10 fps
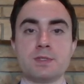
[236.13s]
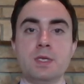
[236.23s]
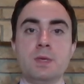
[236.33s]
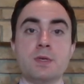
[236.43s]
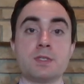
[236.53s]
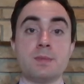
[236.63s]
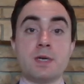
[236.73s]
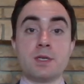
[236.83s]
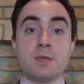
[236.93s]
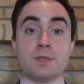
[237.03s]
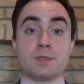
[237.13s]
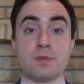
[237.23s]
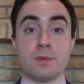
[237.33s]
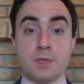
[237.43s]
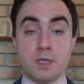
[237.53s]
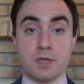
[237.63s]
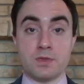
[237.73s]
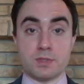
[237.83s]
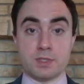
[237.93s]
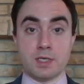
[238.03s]
Here are some arguments from the
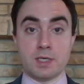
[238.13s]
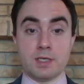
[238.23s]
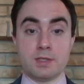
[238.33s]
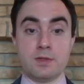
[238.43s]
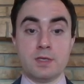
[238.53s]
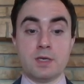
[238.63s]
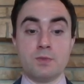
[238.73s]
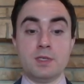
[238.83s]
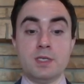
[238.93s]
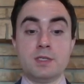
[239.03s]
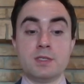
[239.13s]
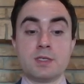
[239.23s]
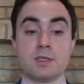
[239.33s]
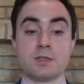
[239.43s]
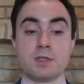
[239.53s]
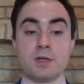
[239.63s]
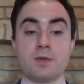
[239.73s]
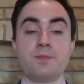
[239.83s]
other side that we need to consider.